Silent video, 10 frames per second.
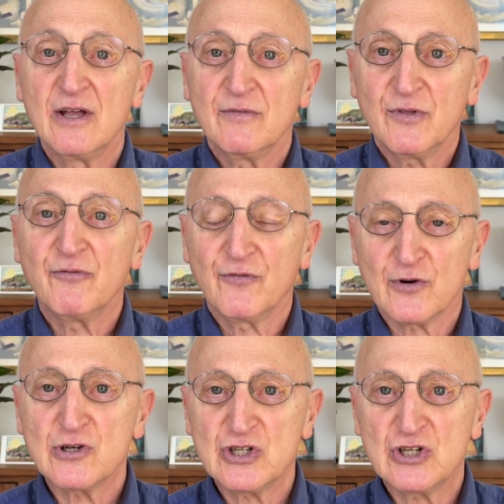The
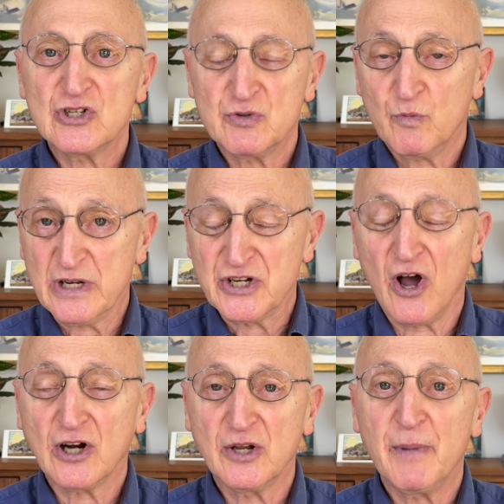first, as we
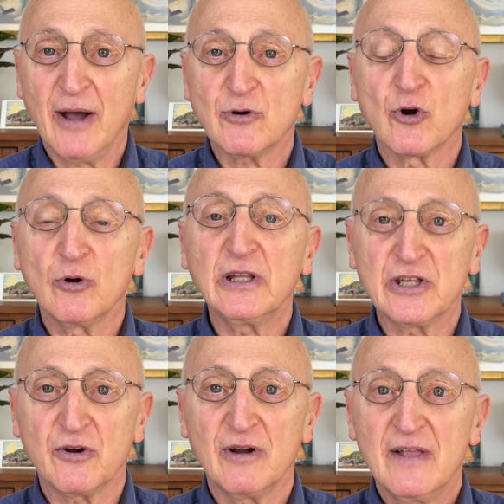talked about
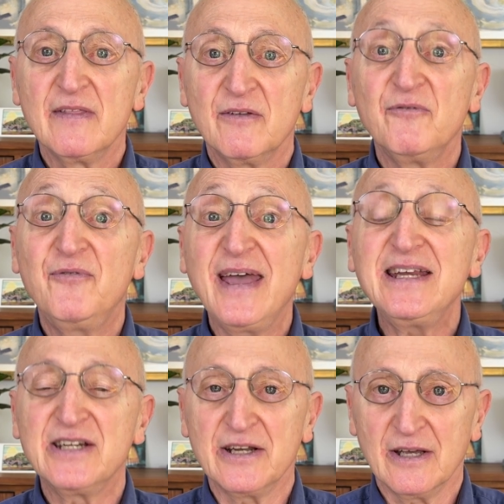earlier,
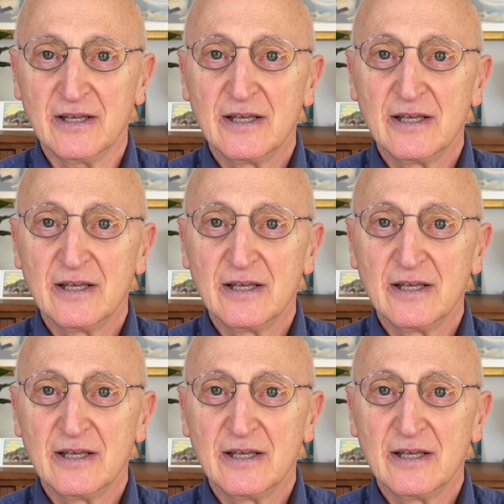Vedana.